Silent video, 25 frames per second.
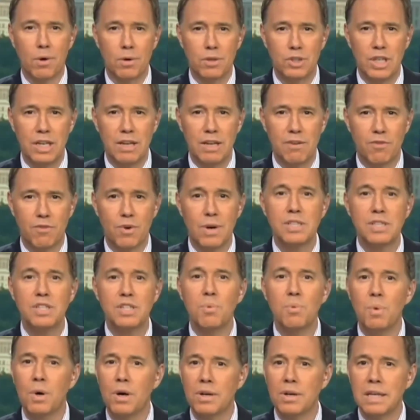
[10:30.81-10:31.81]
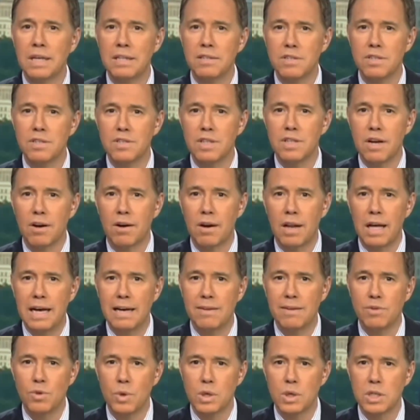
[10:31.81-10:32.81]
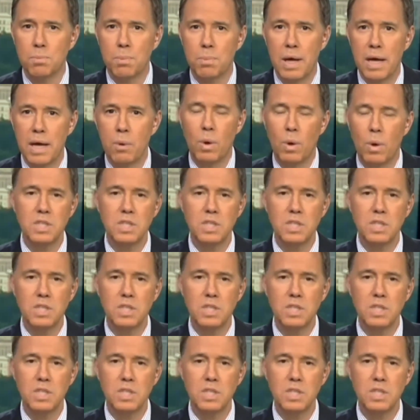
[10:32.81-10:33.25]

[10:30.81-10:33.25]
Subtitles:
did it just like Zoom told us to do